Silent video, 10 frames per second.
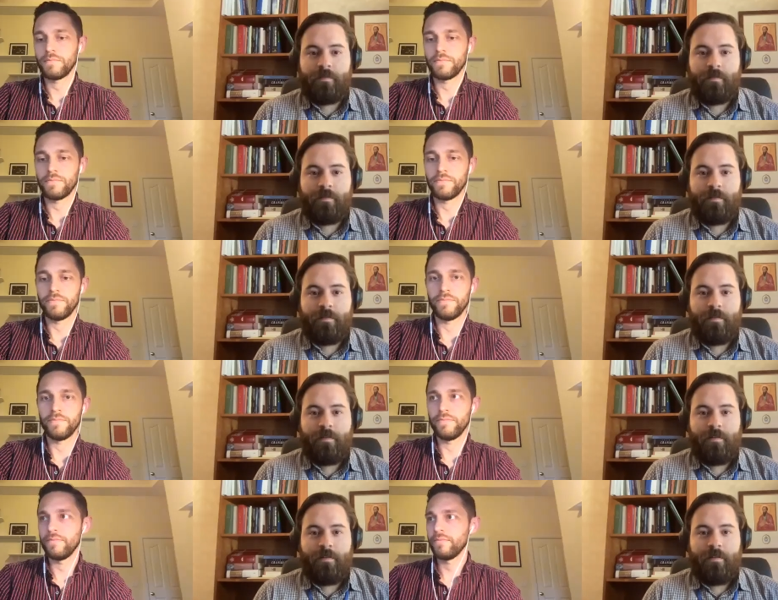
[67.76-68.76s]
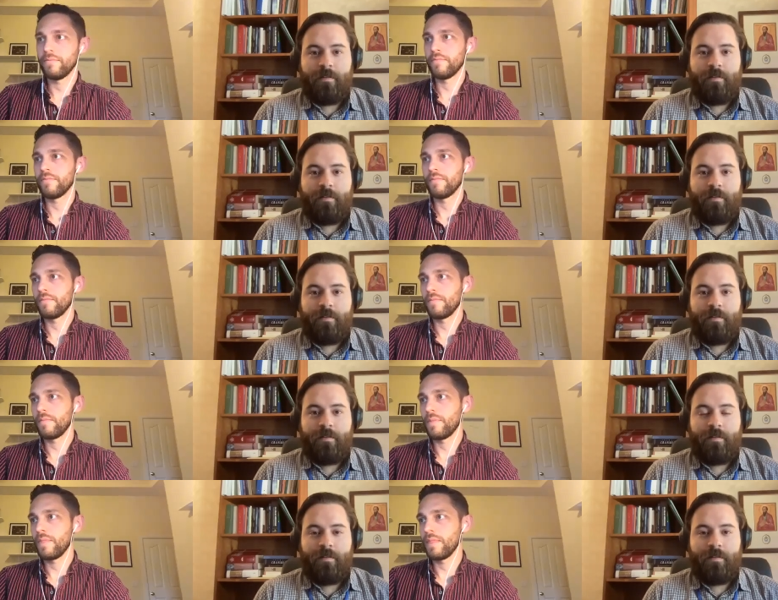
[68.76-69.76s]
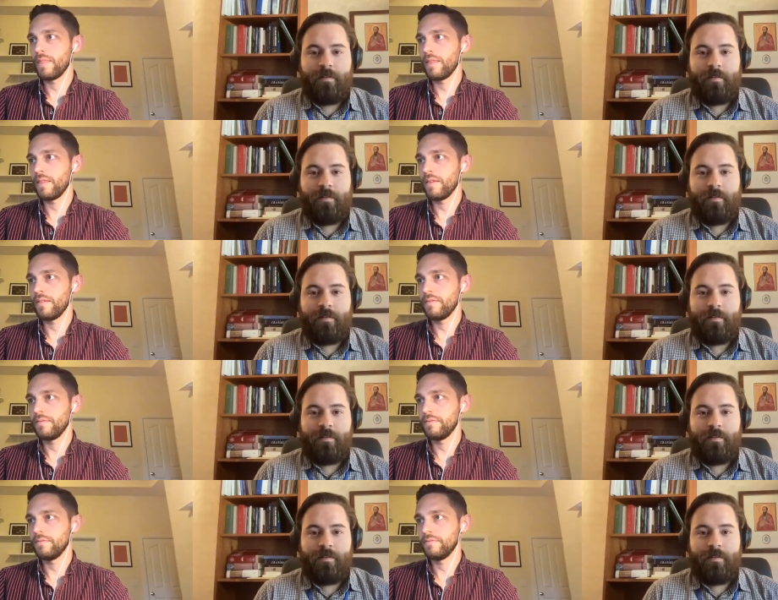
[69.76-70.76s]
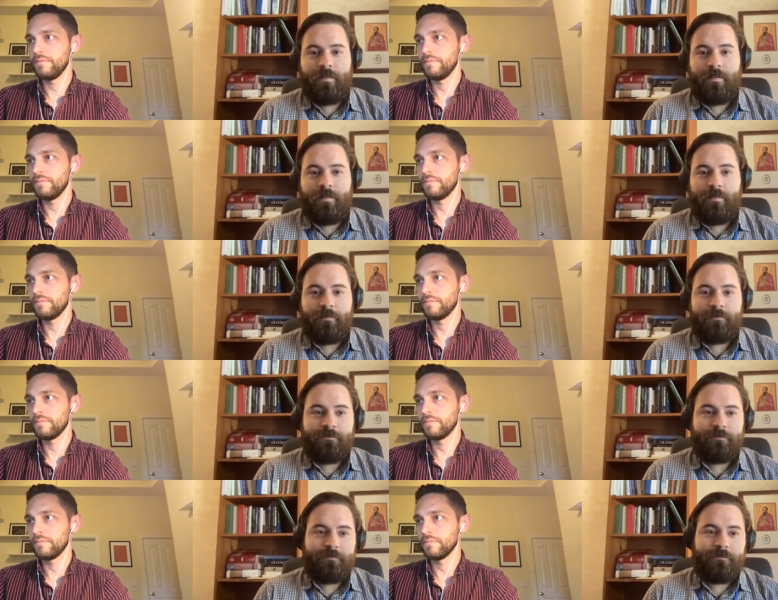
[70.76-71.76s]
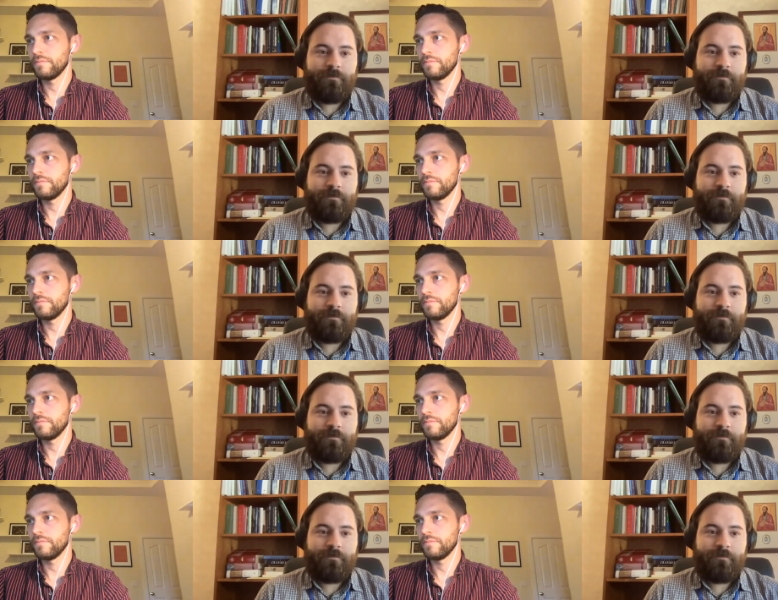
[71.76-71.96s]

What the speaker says: (silence)